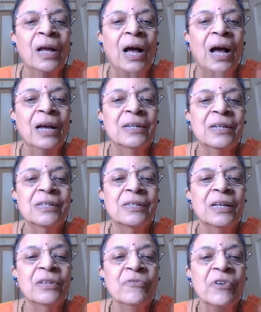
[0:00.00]
I just
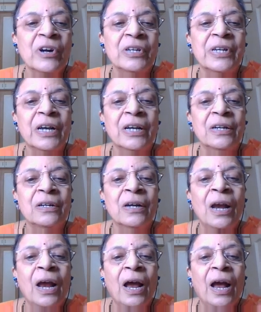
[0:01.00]
invert it,
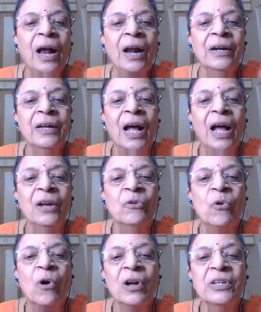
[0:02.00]
and I
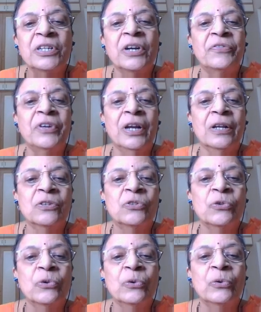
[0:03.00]
go on shifting.
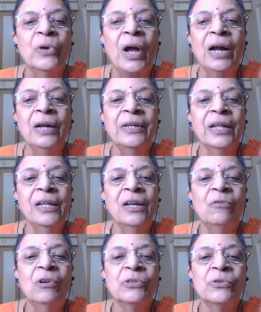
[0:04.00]
So at n
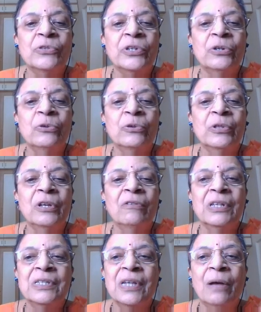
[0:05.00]
equal to 0, only
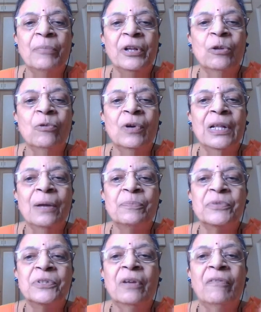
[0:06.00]
one sample
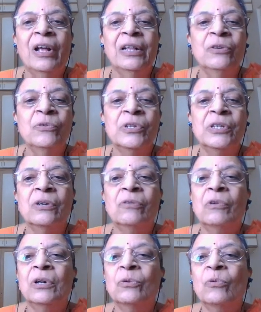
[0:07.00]
overlaps. The value is
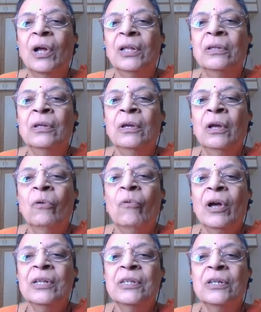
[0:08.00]
equal to 1.
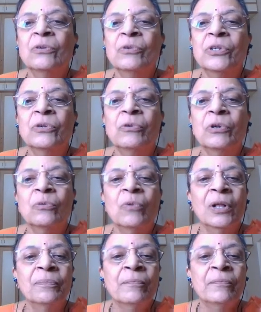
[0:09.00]
Y0 is equal to 1.